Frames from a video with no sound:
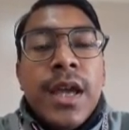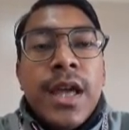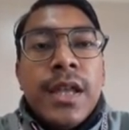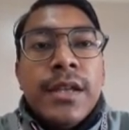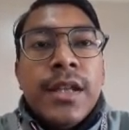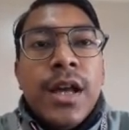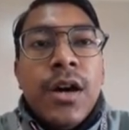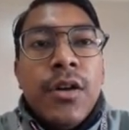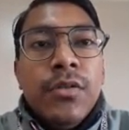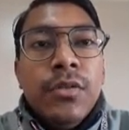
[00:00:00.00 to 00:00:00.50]

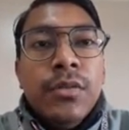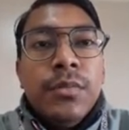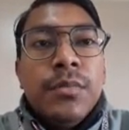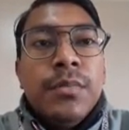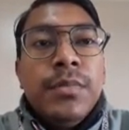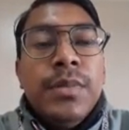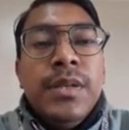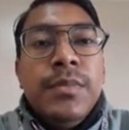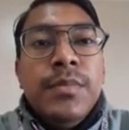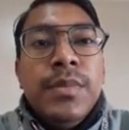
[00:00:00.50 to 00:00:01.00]

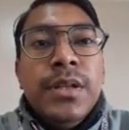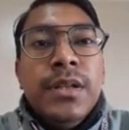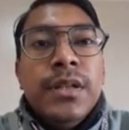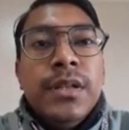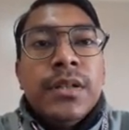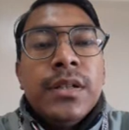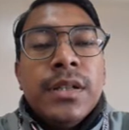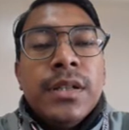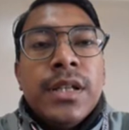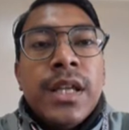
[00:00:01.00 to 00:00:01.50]
now people
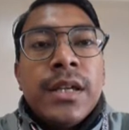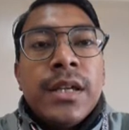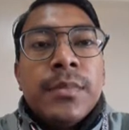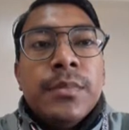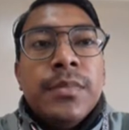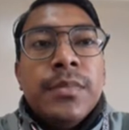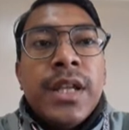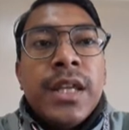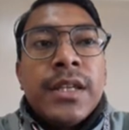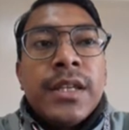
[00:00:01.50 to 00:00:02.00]

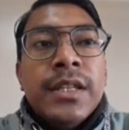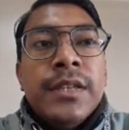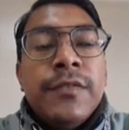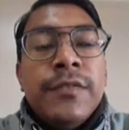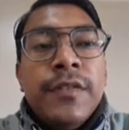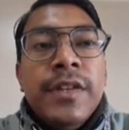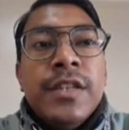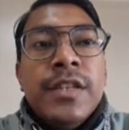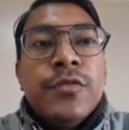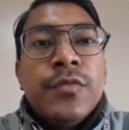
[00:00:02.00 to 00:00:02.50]
like in
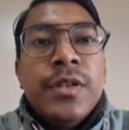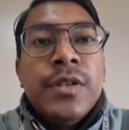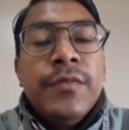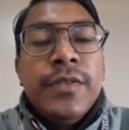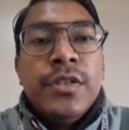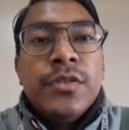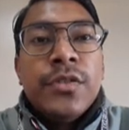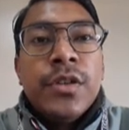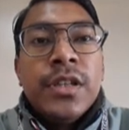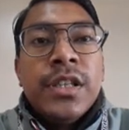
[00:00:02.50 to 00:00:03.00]
phase 1
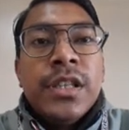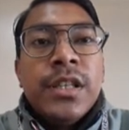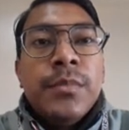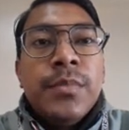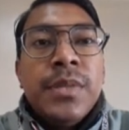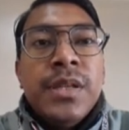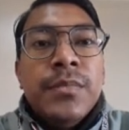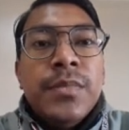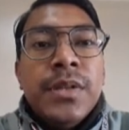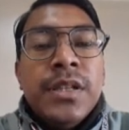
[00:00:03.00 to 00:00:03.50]
we saw that the
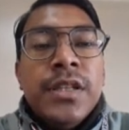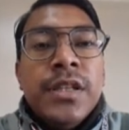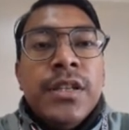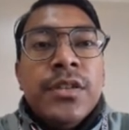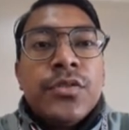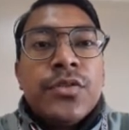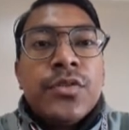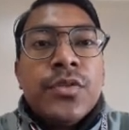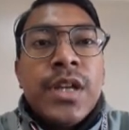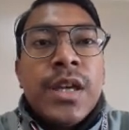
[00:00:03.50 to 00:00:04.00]
people, they
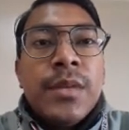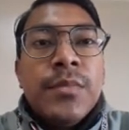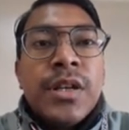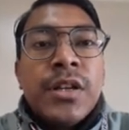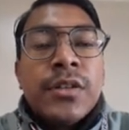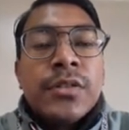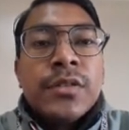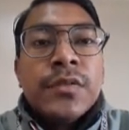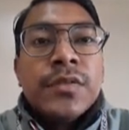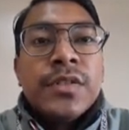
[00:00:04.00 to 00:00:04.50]
used to die
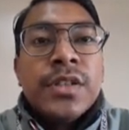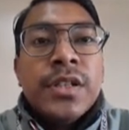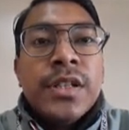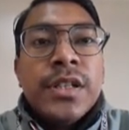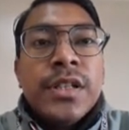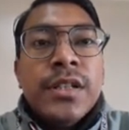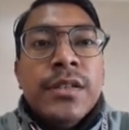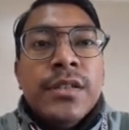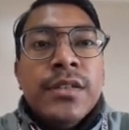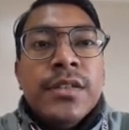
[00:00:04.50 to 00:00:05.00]
because of
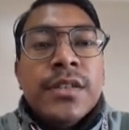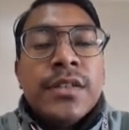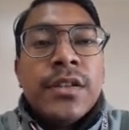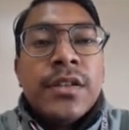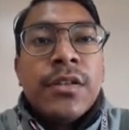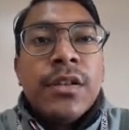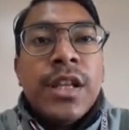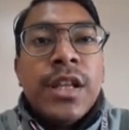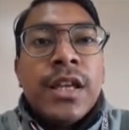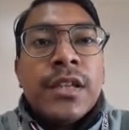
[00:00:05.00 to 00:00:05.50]
certain diseases
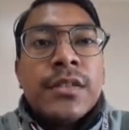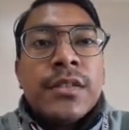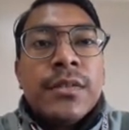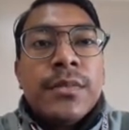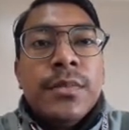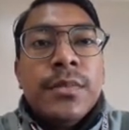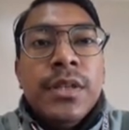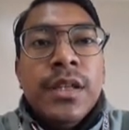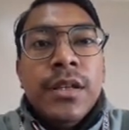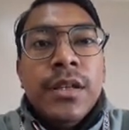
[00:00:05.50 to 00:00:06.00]
and all,
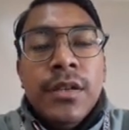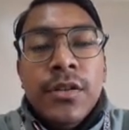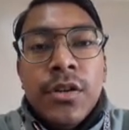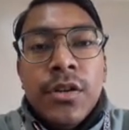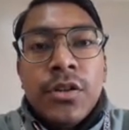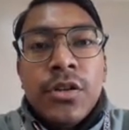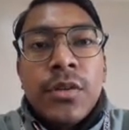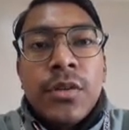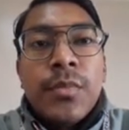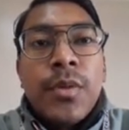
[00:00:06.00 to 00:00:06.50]
as they did
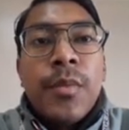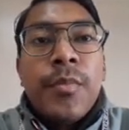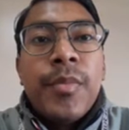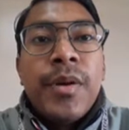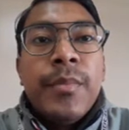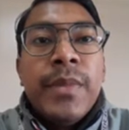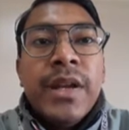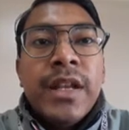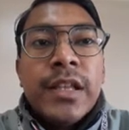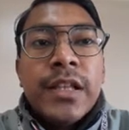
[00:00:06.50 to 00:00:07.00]
not got
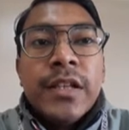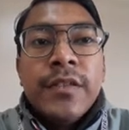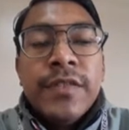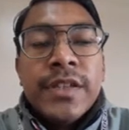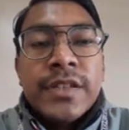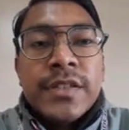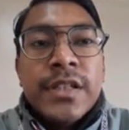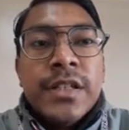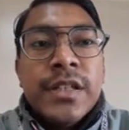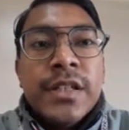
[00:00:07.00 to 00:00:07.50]
proper medical
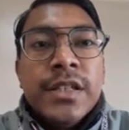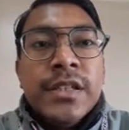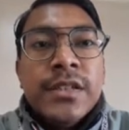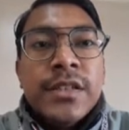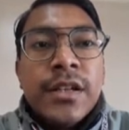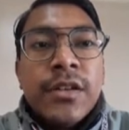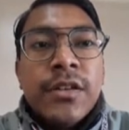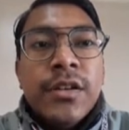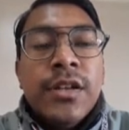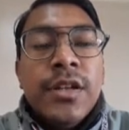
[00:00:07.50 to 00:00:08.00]
facilities
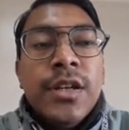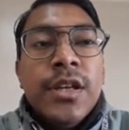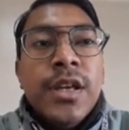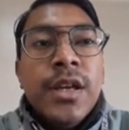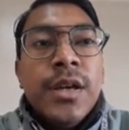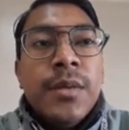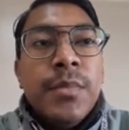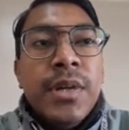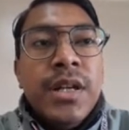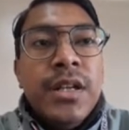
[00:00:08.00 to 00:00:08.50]
and all.
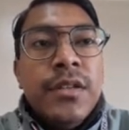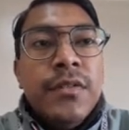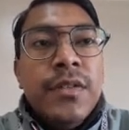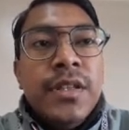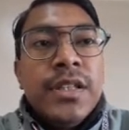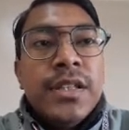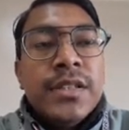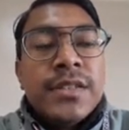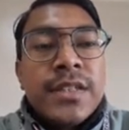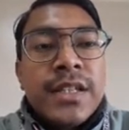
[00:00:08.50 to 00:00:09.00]
But
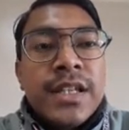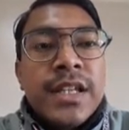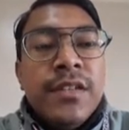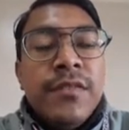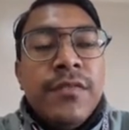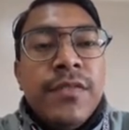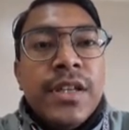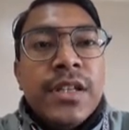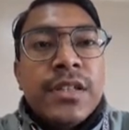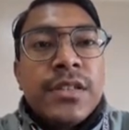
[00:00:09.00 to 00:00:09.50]
during the
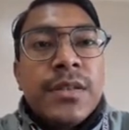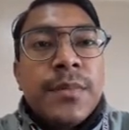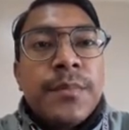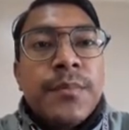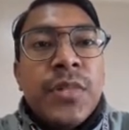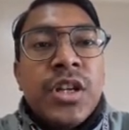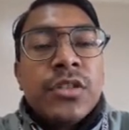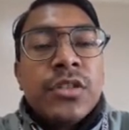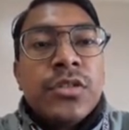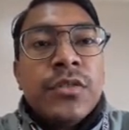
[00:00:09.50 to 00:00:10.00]
second phase,
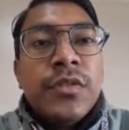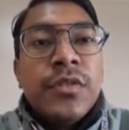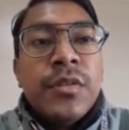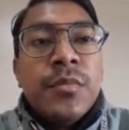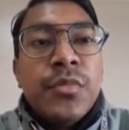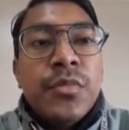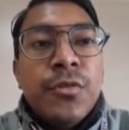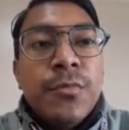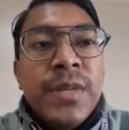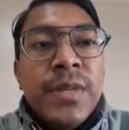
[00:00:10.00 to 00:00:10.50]
because of
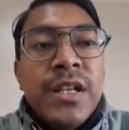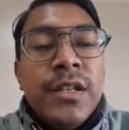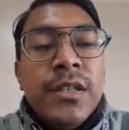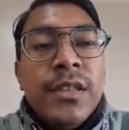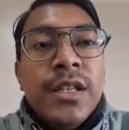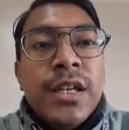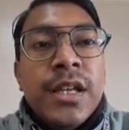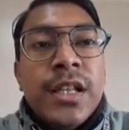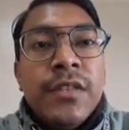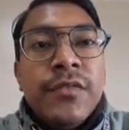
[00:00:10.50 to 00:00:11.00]
improvement
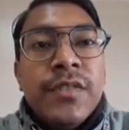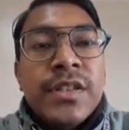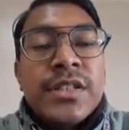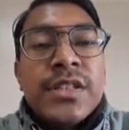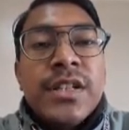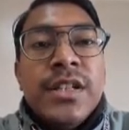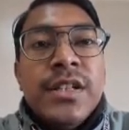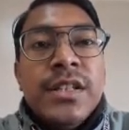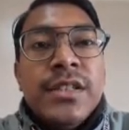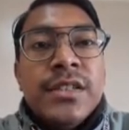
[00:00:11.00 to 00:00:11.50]
in the health
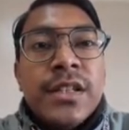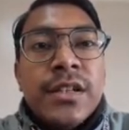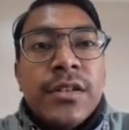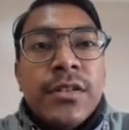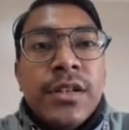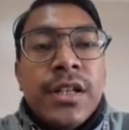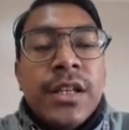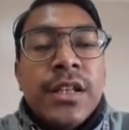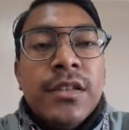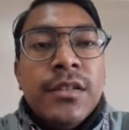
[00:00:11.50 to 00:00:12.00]
facilities and
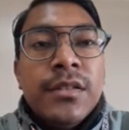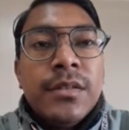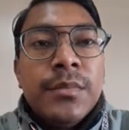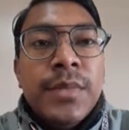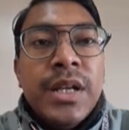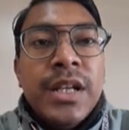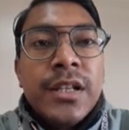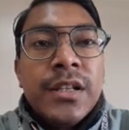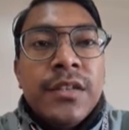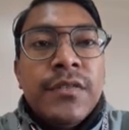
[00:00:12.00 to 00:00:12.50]
all, health
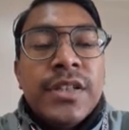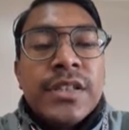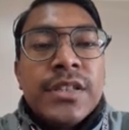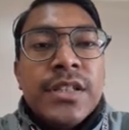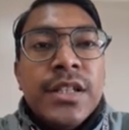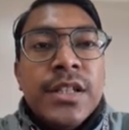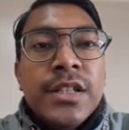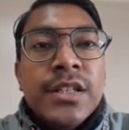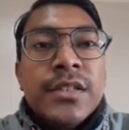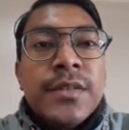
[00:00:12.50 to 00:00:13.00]
medical
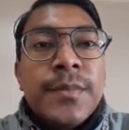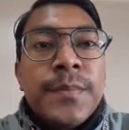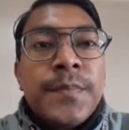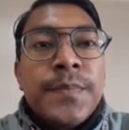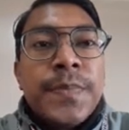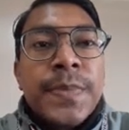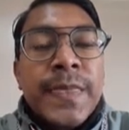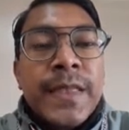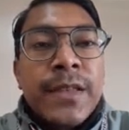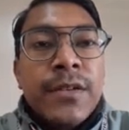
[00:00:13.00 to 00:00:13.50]
facilities,
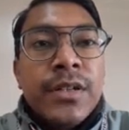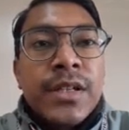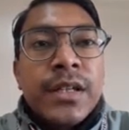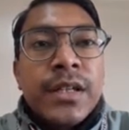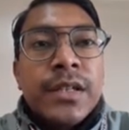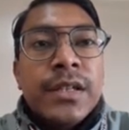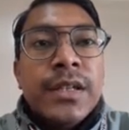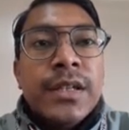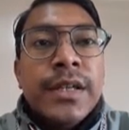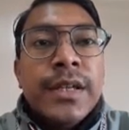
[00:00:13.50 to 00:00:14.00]

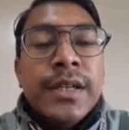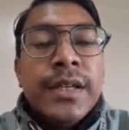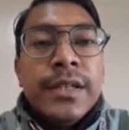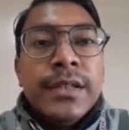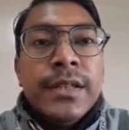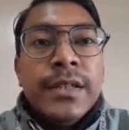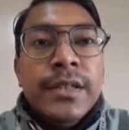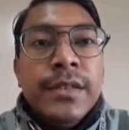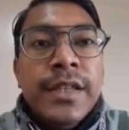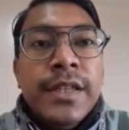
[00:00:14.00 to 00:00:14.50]
okay,
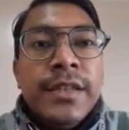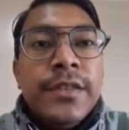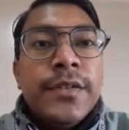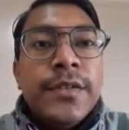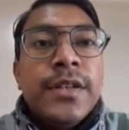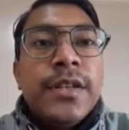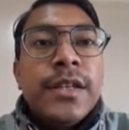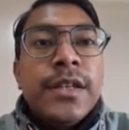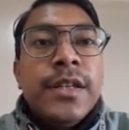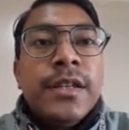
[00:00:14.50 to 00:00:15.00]
the death
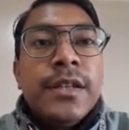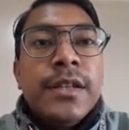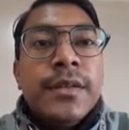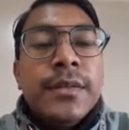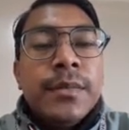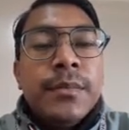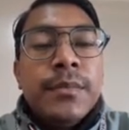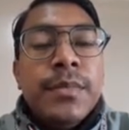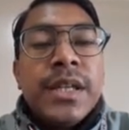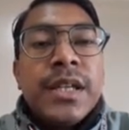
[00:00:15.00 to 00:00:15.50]
rate,
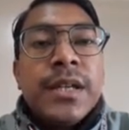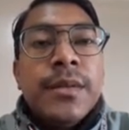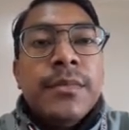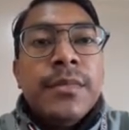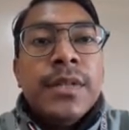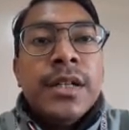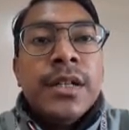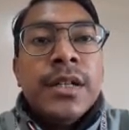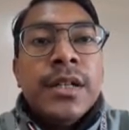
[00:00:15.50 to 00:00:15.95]
it became